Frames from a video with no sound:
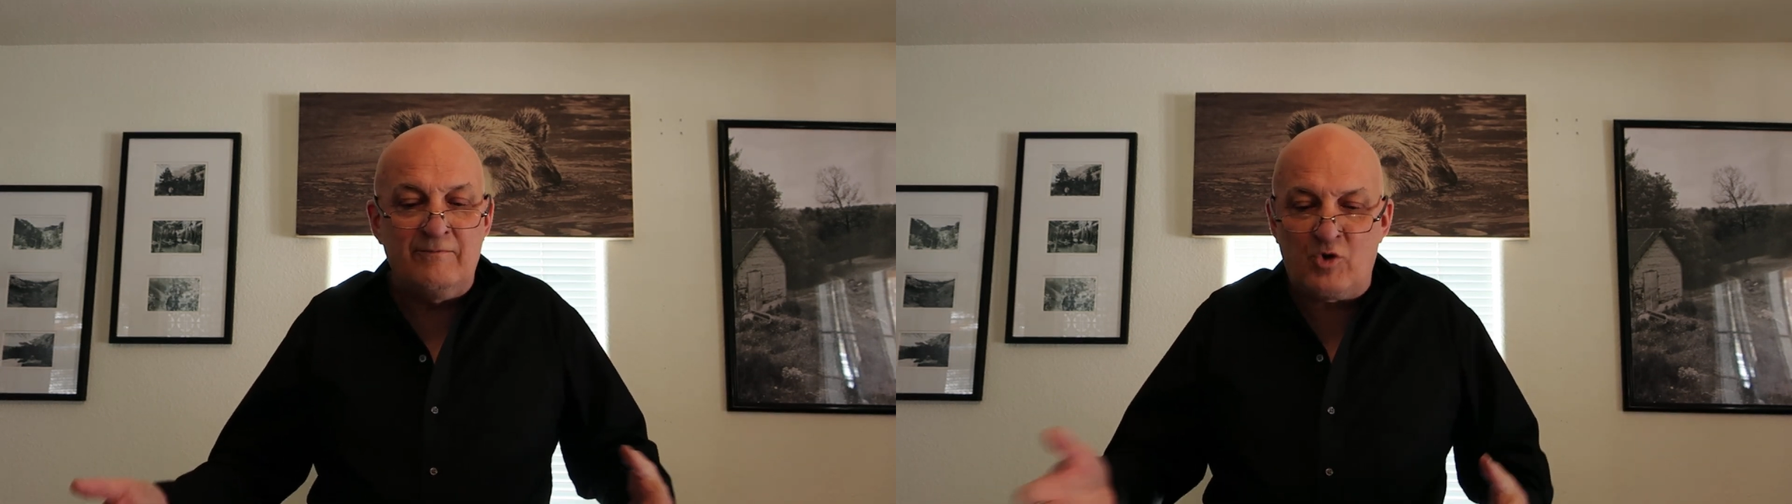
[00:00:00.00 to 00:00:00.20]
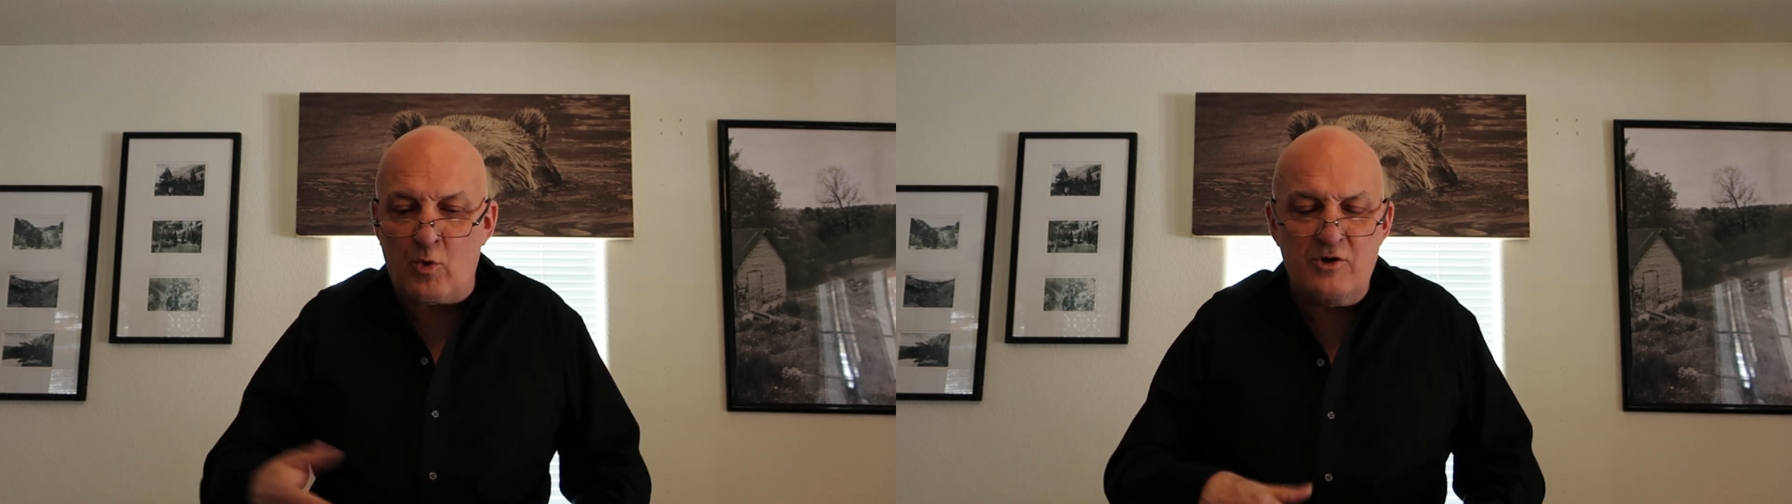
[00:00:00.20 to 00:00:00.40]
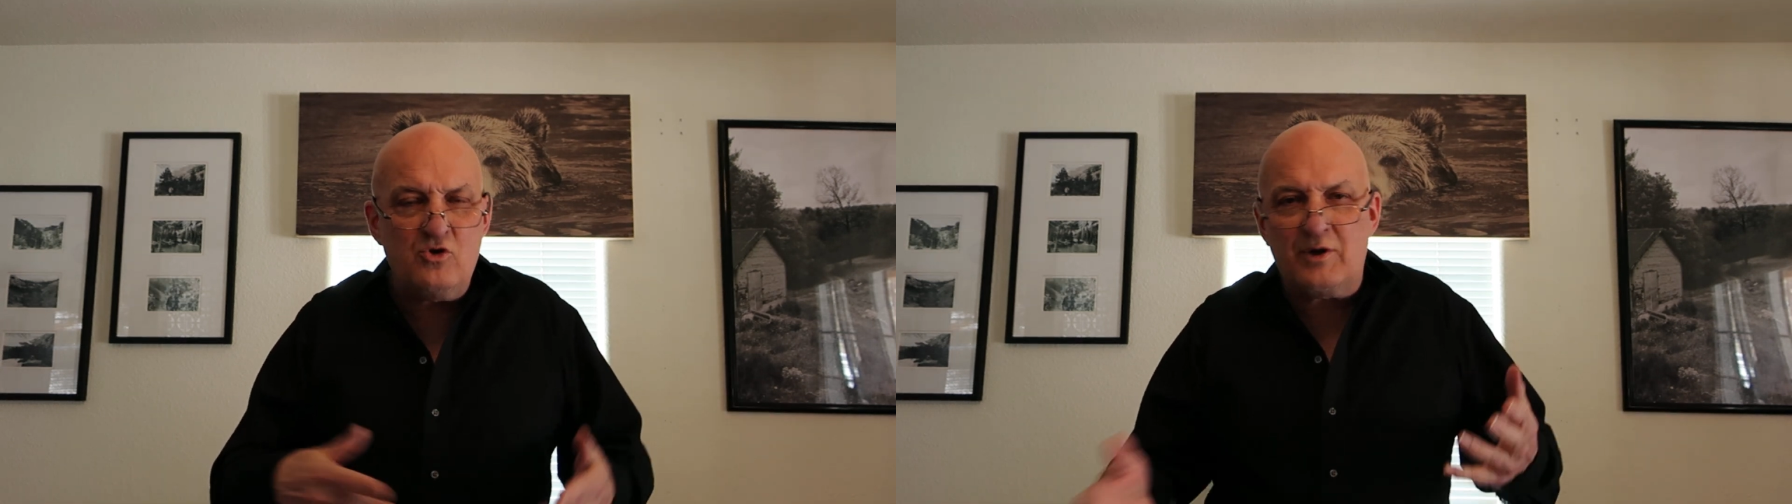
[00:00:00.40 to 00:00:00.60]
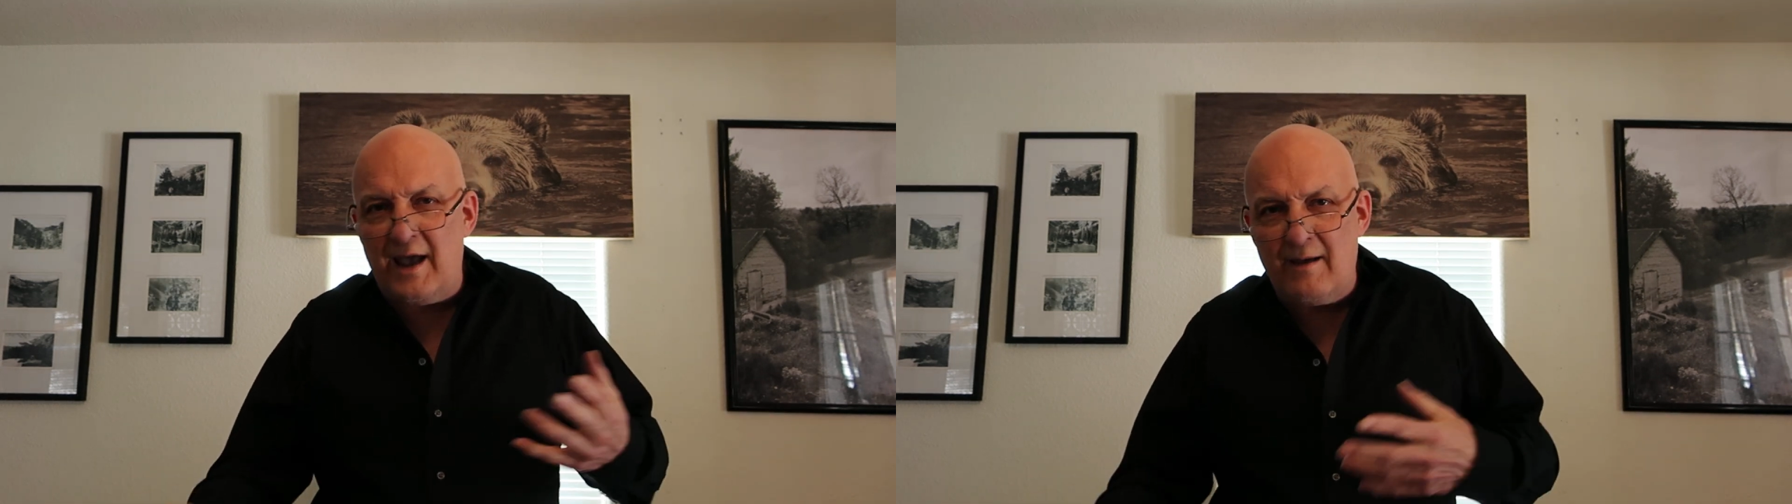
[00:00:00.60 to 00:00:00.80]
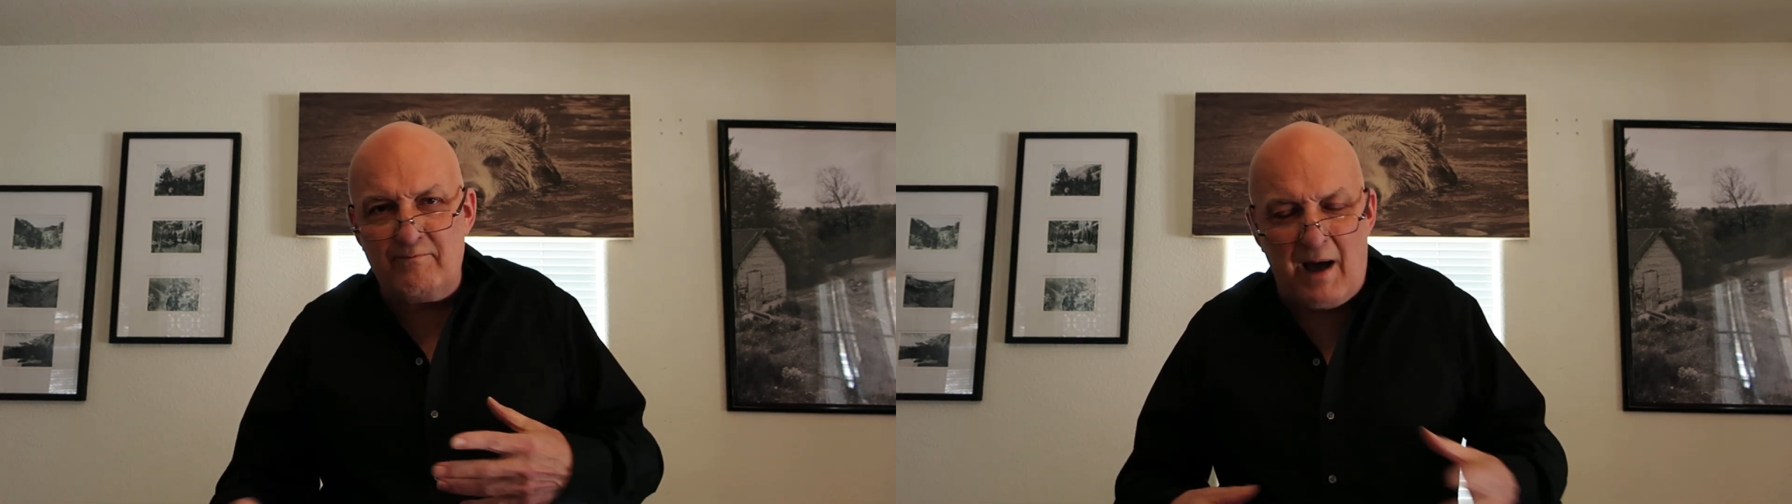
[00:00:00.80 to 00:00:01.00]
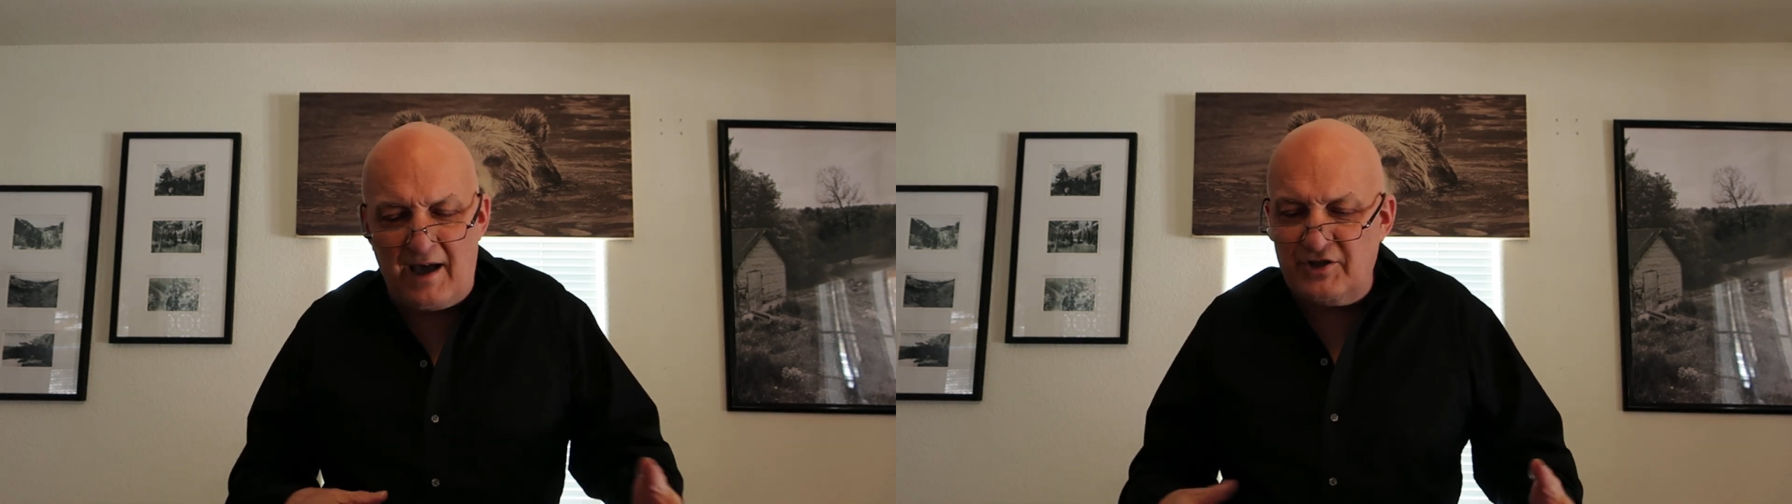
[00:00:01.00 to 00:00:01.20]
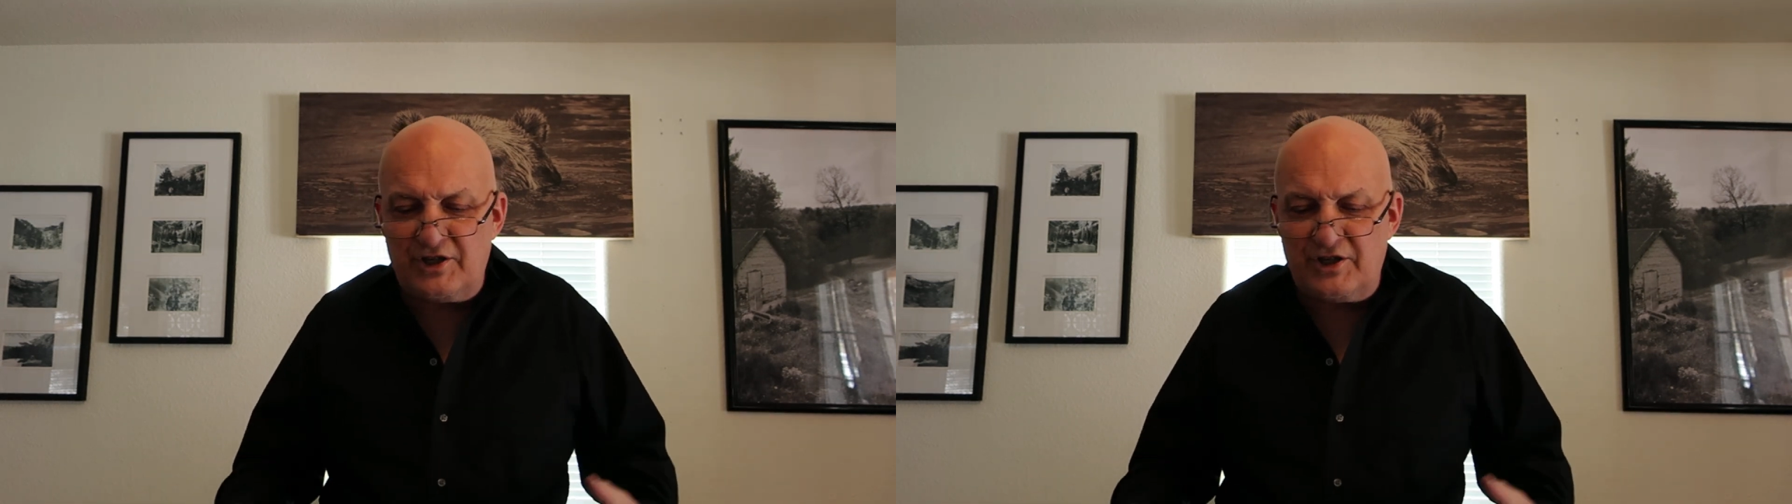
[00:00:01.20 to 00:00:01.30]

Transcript: to where you can't buy,